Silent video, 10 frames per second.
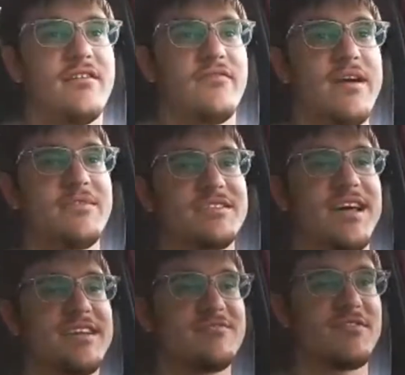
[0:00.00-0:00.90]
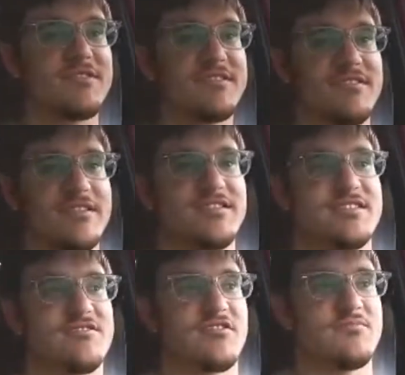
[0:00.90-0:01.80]
Famous last words until it just
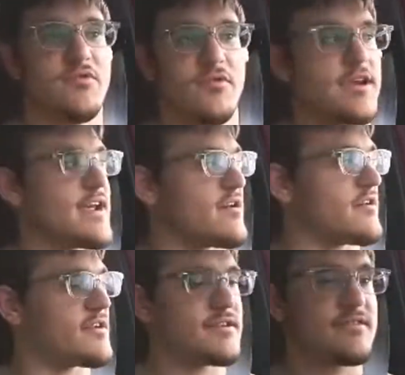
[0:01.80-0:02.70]
starts pouring down on us.